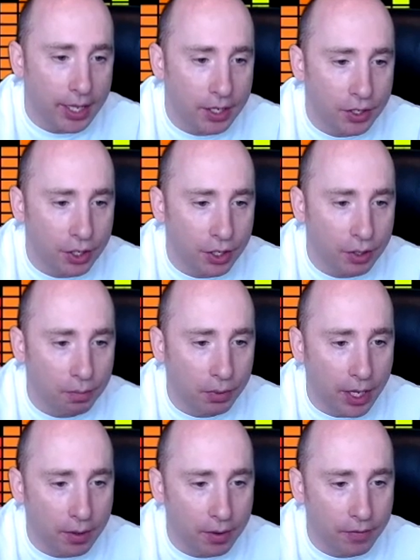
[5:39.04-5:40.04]
this. You could
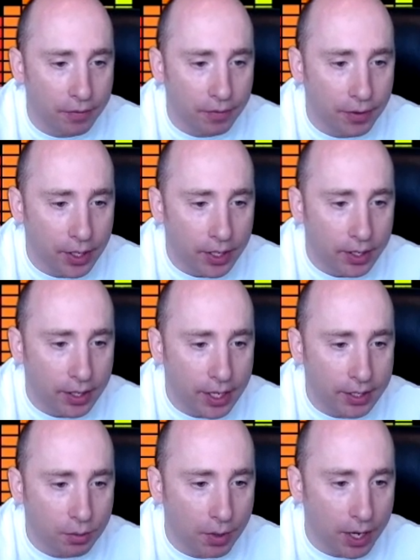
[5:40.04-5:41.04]
play it with
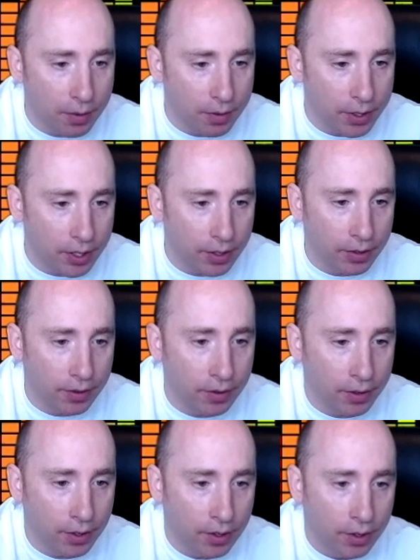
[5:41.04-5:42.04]
this way with your
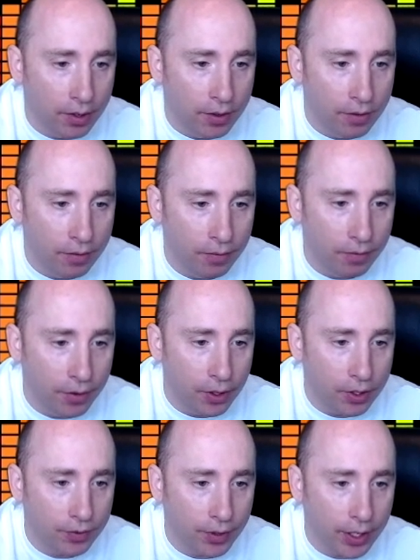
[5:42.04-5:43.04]

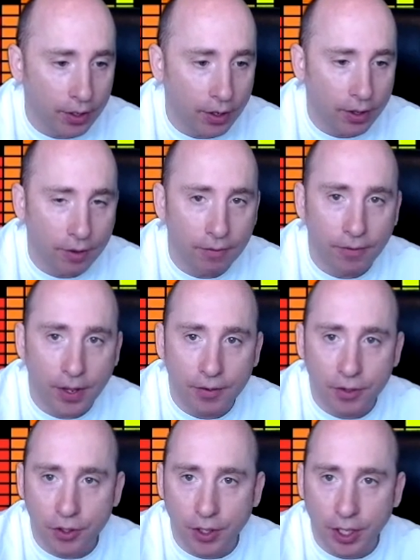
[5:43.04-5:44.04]
first finger on the 5th
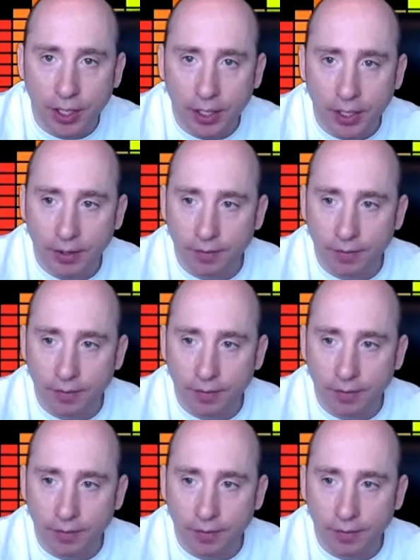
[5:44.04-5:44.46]
string,